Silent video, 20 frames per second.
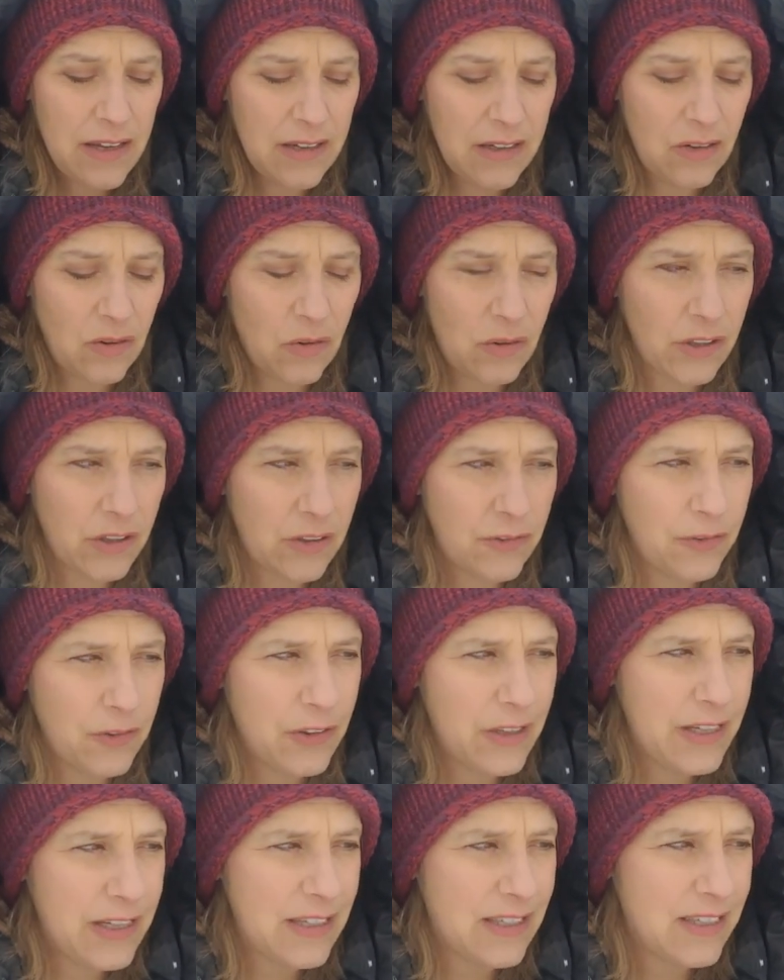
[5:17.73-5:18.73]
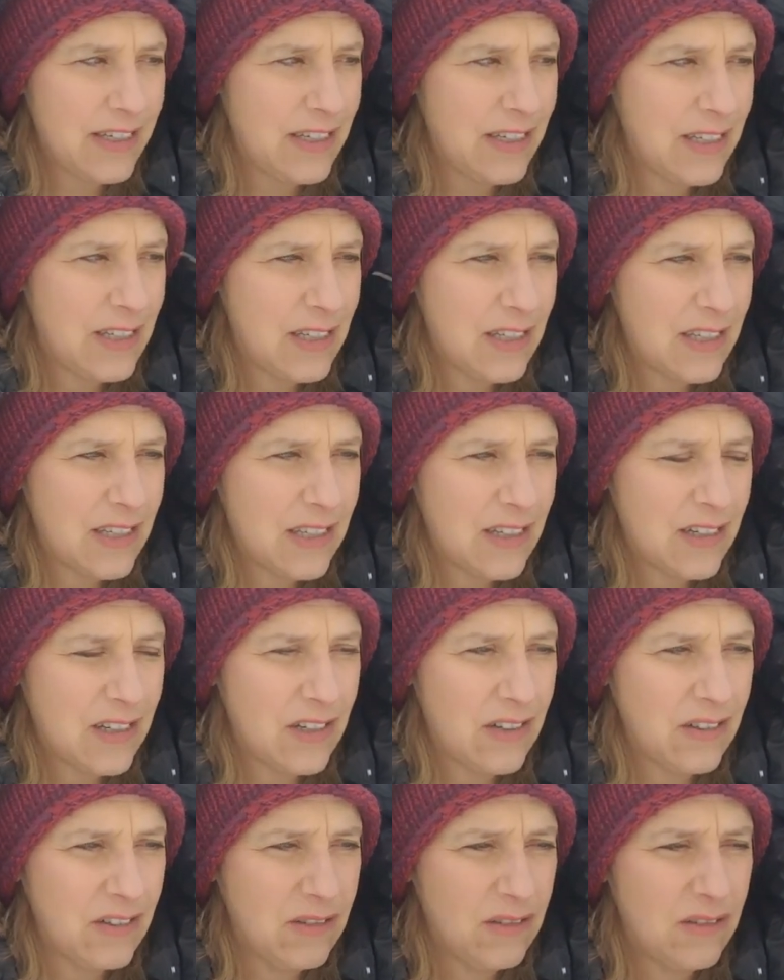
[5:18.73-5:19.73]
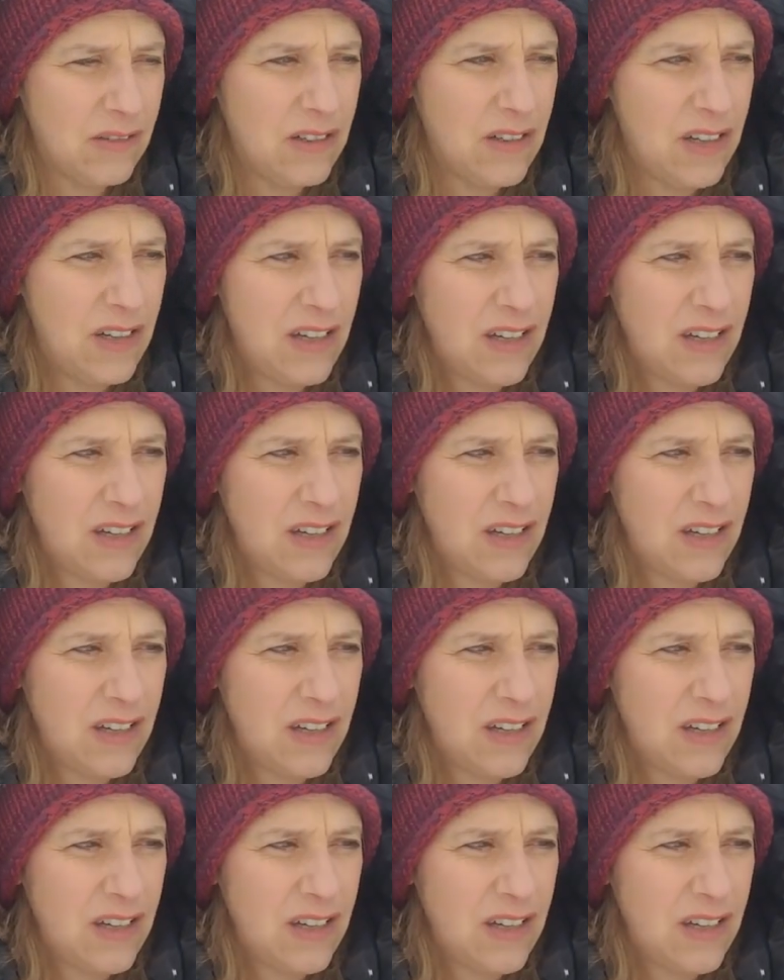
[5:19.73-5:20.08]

in order for these seeds to,